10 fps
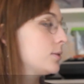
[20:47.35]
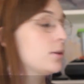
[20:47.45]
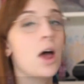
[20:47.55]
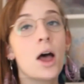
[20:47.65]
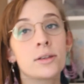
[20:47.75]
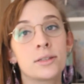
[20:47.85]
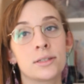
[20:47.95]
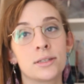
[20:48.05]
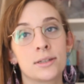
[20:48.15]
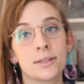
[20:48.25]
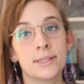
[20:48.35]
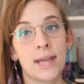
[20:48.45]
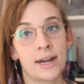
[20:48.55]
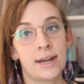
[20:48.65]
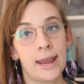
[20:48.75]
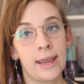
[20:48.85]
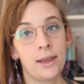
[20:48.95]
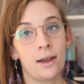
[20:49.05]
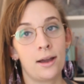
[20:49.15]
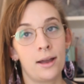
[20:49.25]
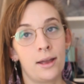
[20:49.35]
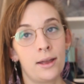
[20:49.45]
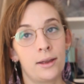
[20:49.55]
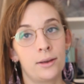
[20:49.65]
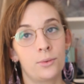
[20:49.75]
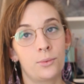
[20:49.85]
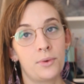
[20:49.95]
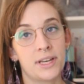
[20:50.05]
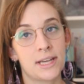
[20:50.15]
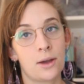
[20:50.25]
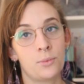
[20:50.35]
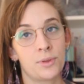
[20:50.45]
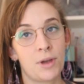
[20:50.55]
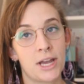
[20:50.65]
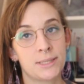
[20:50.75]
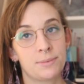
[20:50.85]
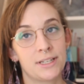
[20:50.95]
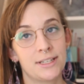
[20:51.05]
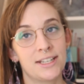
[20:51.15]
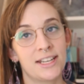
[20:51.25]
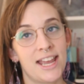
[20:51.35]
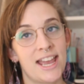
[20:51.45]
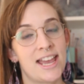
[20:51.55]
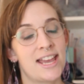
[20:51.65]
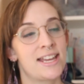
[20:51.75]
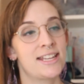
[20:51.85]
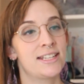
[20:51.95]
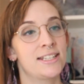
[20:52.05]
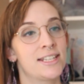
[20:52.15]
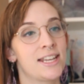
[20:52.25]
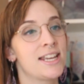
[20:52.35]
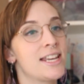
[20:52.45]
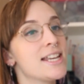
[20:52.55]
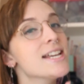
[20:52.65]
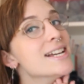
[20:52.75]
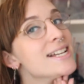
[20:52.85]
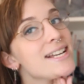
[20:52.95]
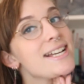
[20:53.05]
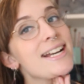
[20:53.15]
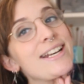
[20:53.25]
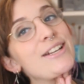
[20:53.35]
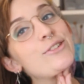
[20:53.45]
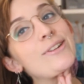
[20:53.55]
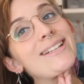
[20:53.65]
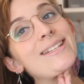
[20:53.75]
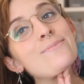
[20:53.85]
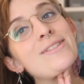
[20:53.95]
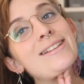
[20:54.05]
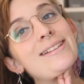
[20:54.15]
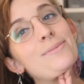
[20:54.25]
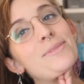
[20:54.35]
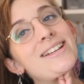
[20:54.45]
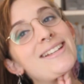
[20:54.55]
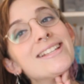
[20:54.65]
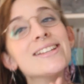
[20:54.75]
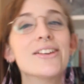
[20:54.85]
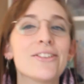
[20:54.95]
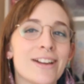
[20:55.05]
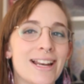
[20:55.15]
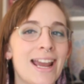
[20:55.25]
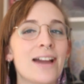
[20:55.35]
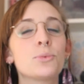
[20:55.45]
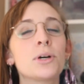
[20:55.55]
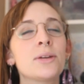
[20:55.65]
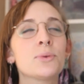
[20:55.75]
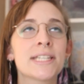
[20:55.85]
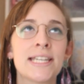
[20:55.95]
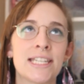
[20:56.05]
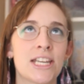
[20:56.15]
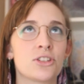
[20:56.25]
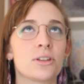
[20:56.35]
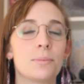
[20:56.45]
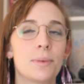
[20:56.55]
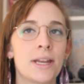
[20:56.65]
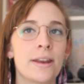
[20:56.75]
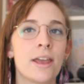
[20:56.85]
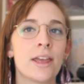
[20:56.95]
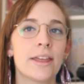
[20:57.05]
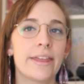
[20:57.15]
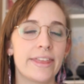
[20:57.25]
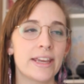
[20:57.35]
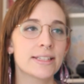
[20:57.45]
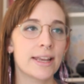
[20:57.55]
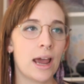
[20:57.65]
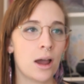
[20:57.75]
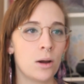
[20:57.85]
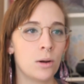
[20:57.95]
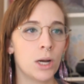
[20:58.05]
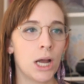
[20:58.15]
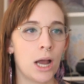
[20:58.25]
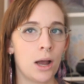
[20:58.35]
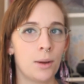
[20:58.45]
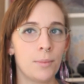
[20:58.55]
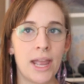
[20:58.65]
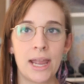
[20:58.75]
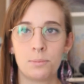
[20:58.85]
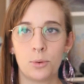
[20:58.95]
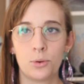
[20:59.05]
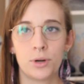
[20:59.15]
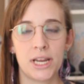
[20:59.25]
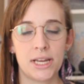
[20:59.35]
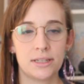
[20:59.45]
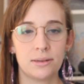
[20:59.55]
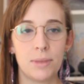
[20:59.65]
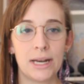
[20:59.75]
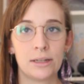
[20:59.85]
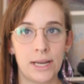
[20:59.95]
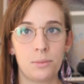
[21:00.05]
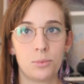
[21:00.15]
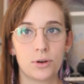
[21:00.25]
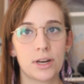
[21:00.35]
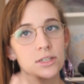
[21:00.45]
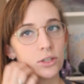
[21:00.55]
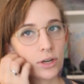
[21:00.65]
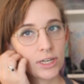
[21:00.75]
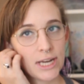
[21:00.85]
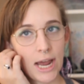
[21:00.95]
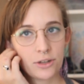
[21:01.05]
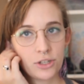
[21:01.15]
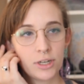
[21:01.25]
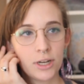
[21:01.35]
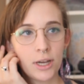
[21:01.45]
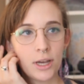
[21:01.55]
last Saturday I went out with my husband and kind of tricked him a little bit. Not really. Well, it wasn't intentional, but the thing is that our headboard is a metal headboard and it's not attached.